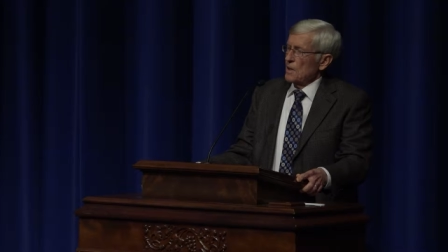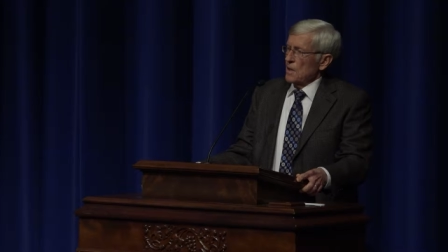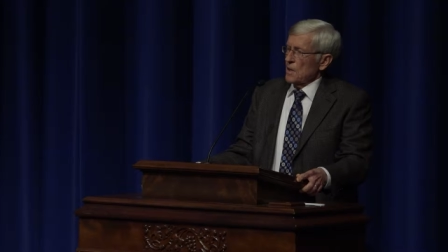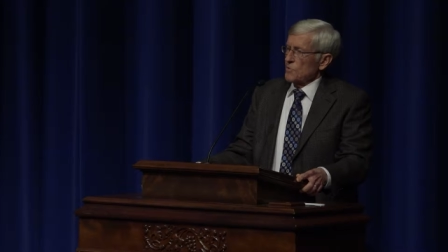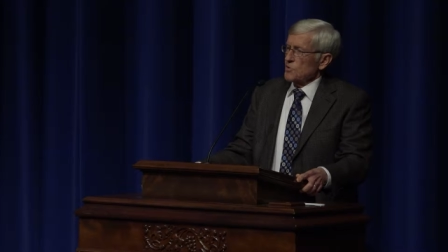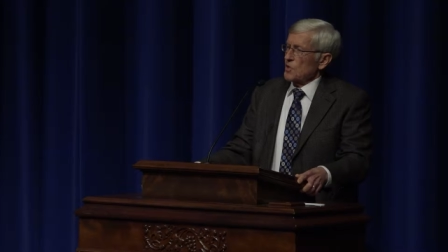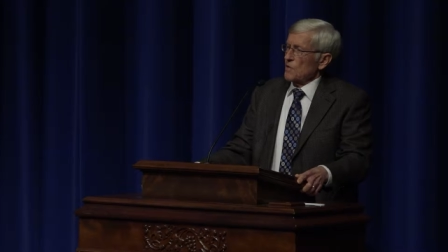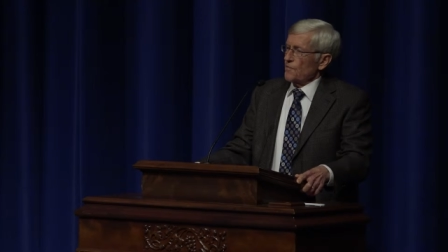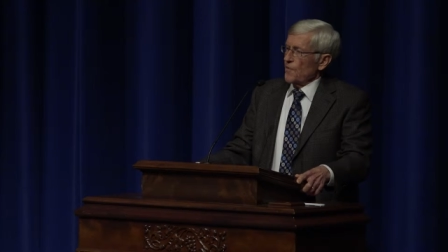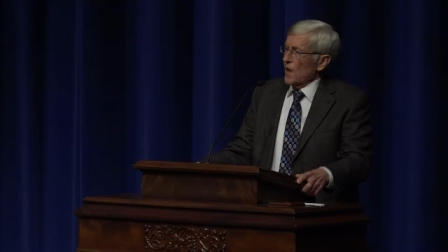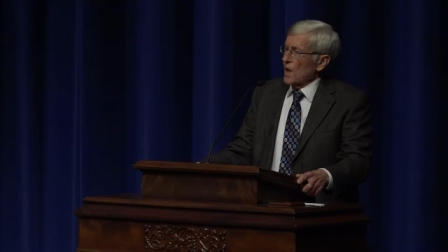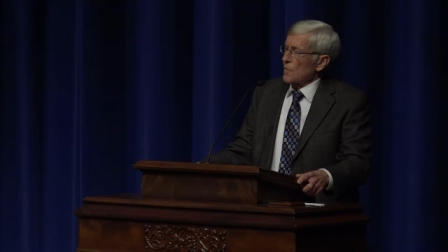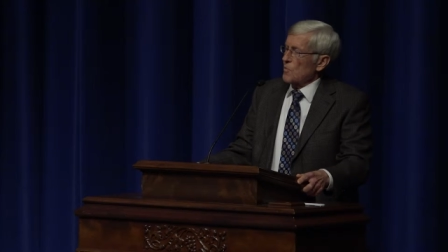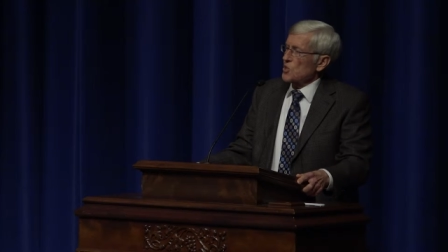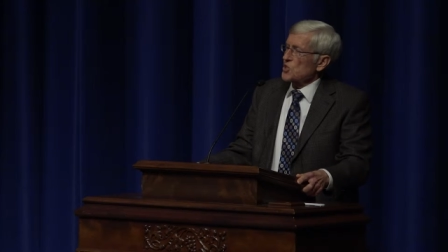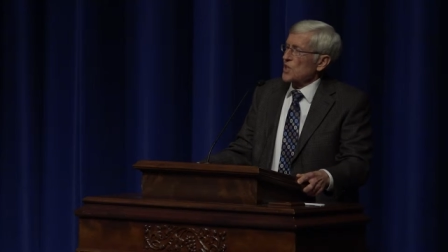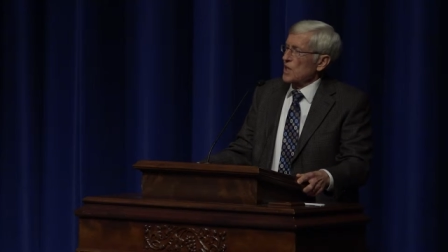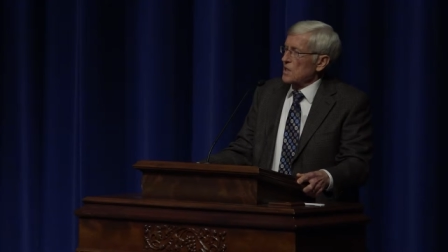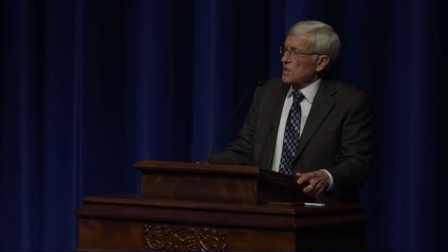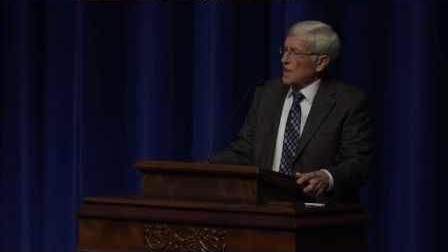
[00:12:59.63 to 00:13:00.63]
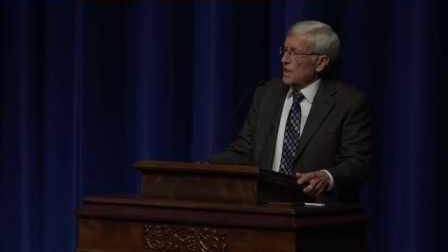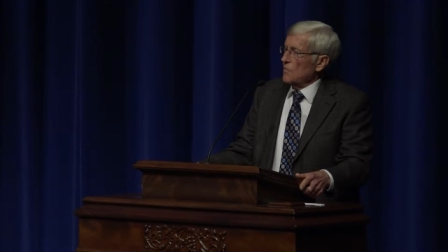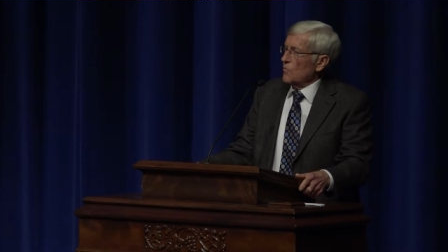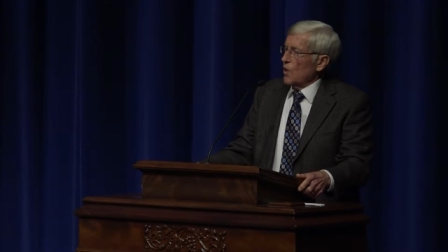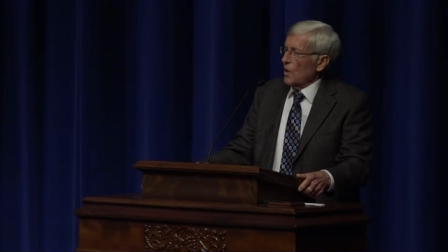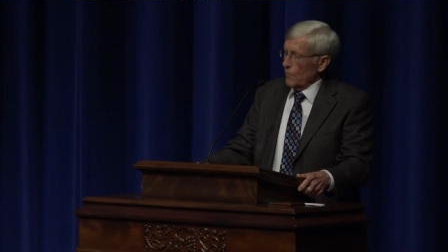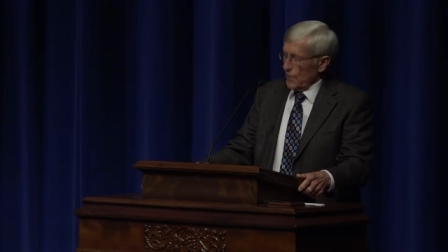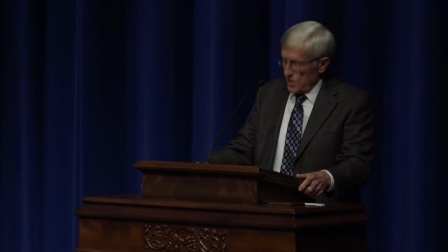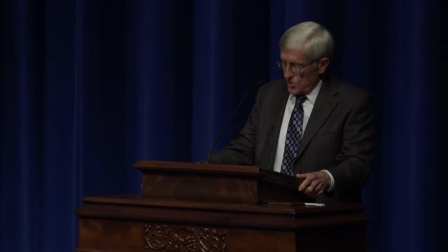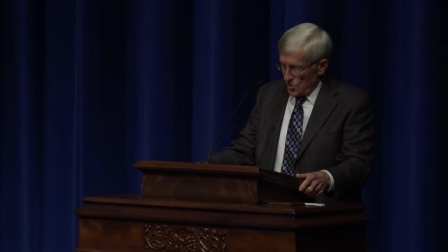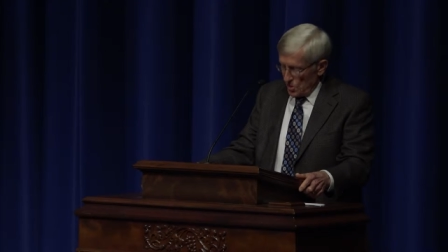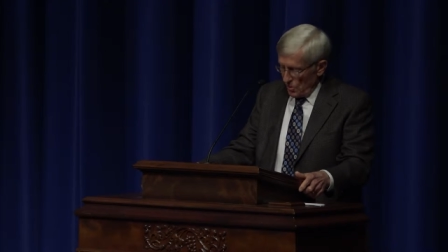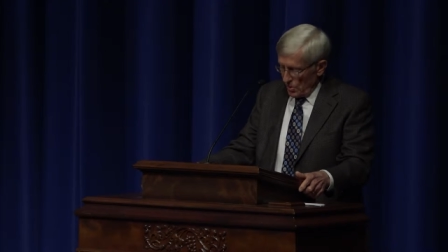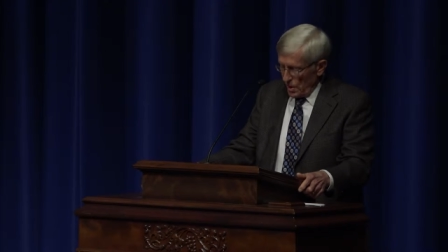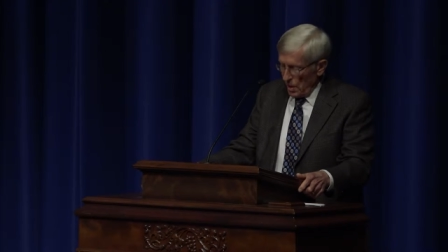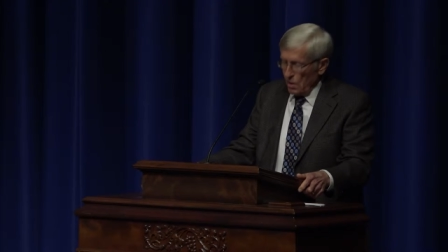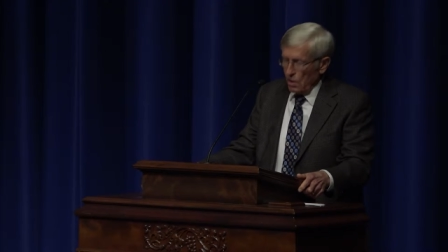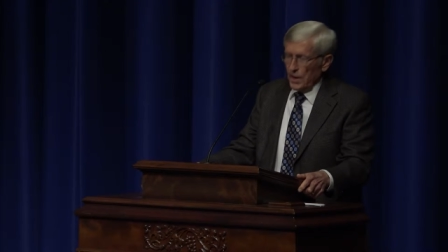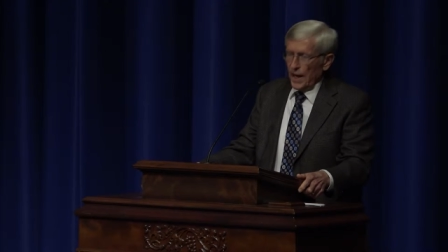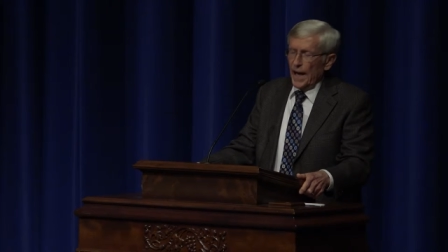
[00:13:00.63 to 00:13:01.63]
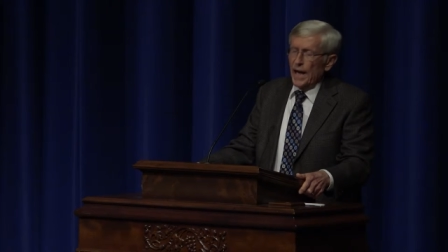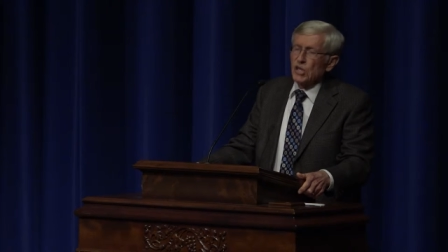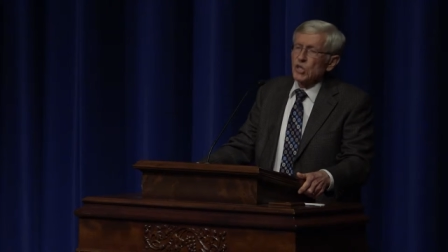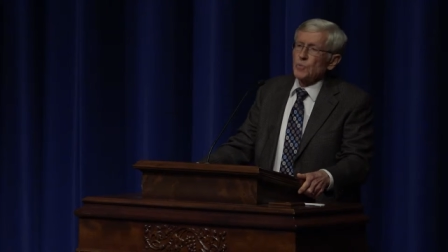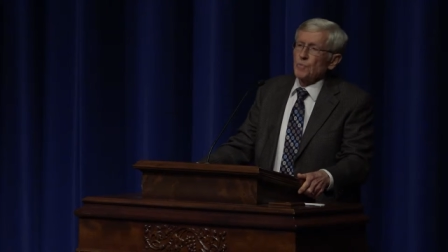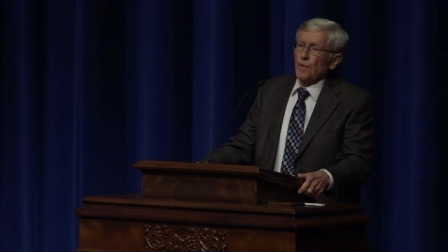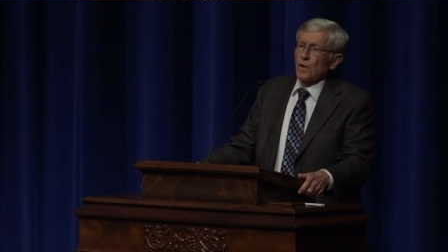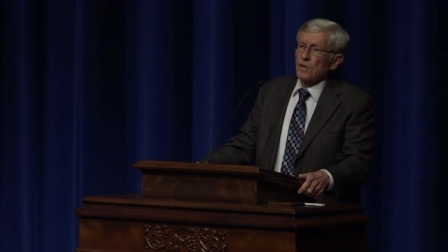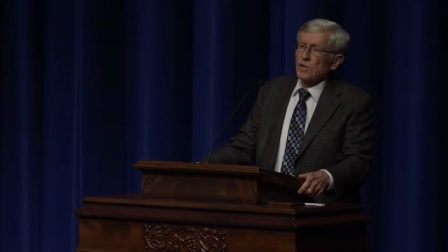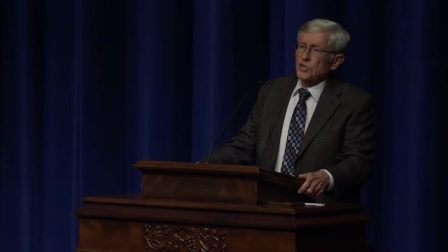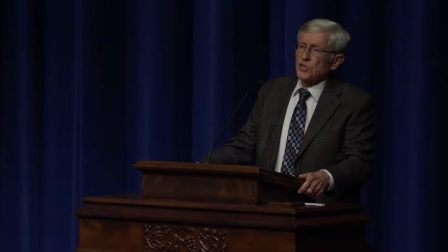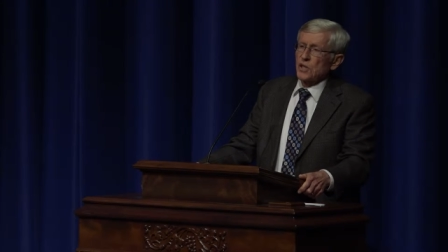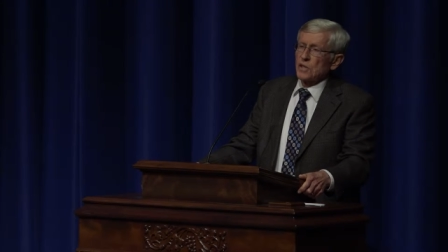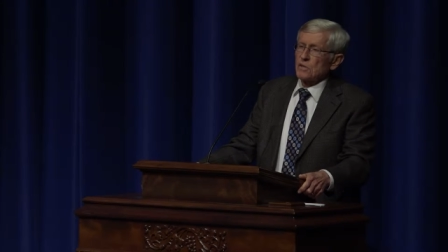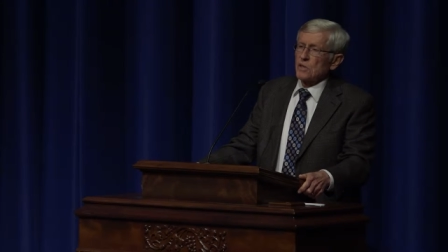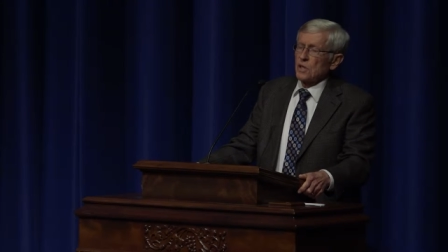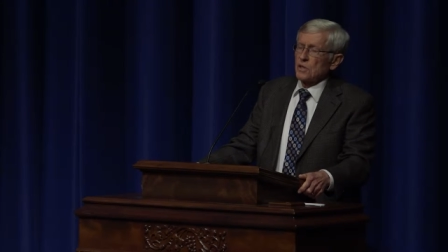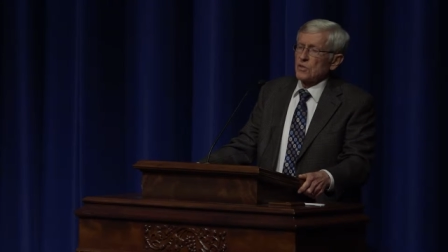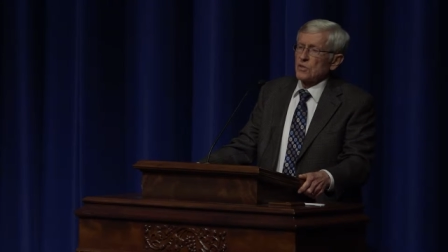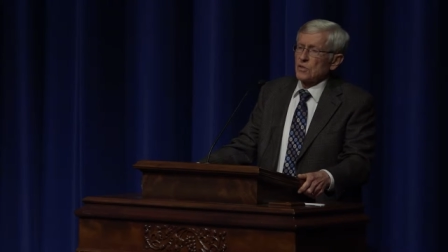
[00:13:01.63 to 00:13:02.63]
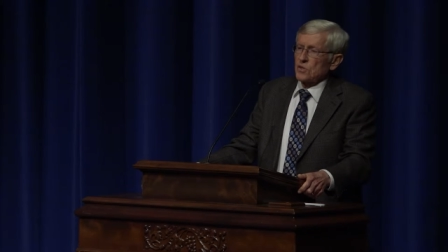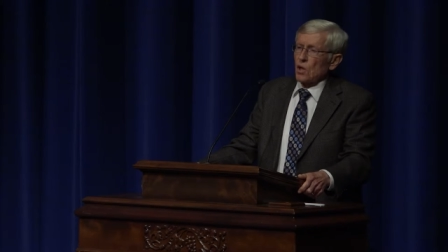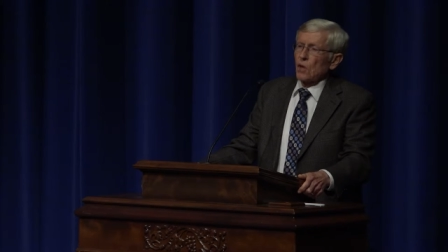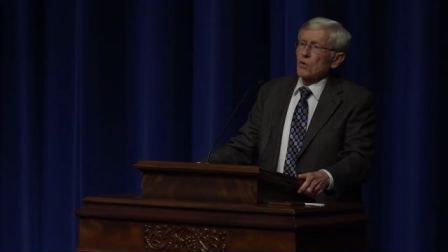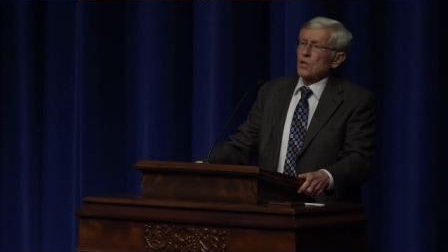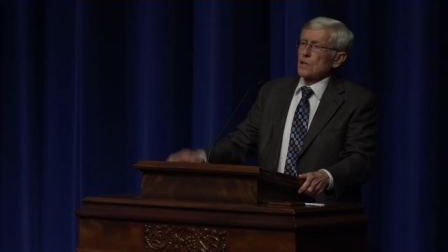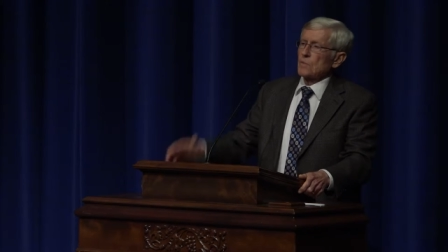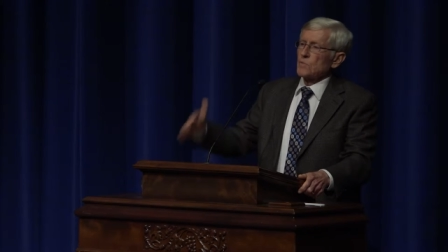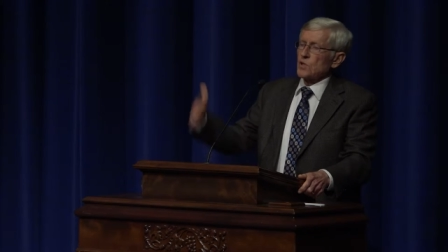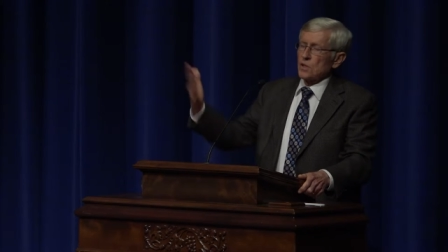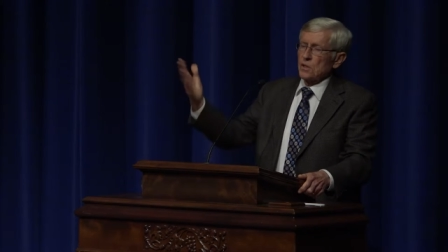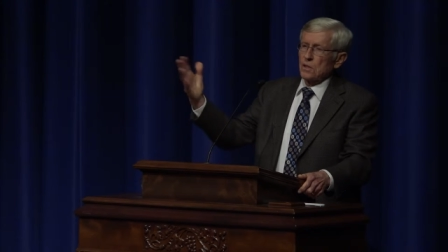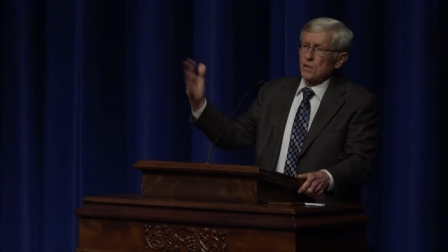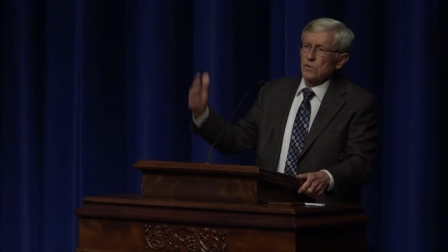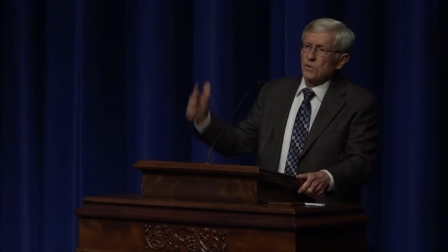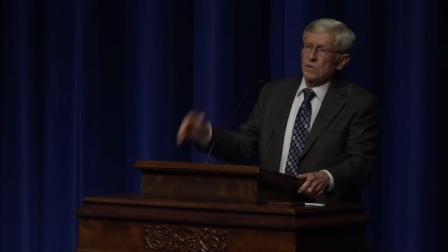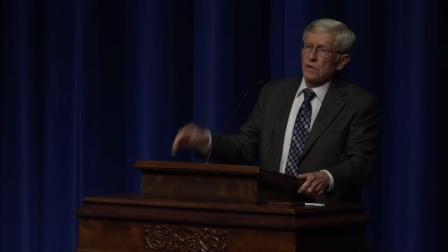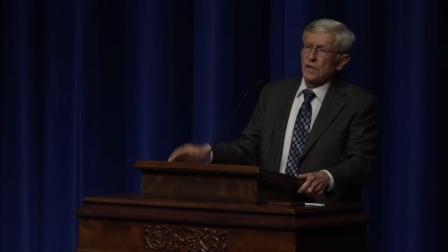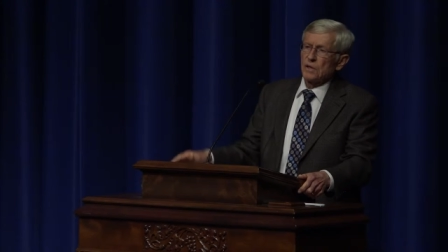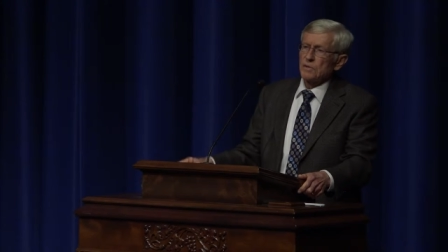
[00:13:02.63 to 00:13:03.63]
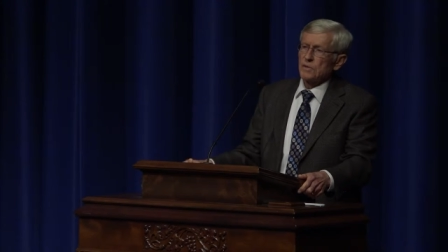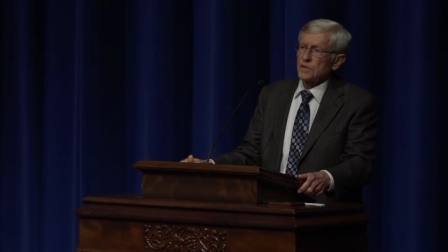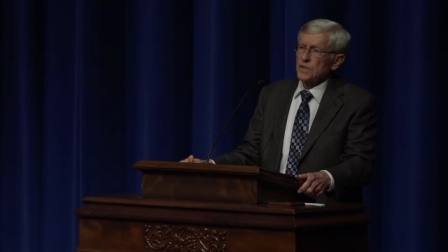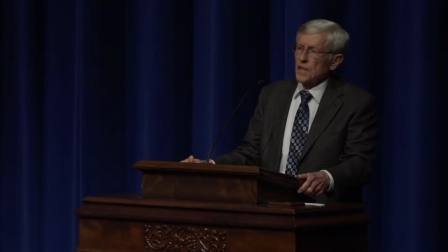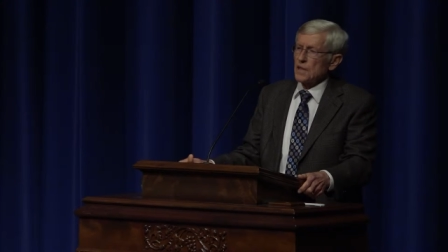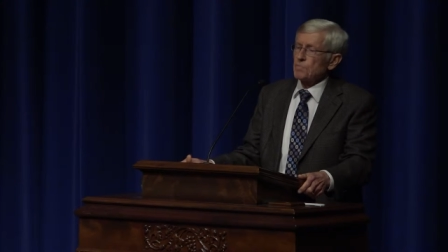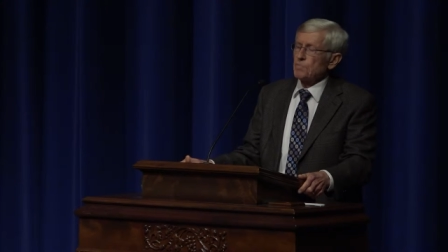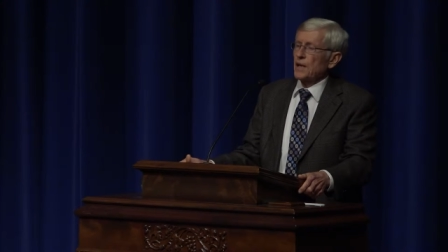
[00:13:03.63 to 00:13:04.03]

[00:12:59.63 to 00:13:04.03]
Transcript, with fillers: It was the farmers that had done what we so-called experts had told them to do, get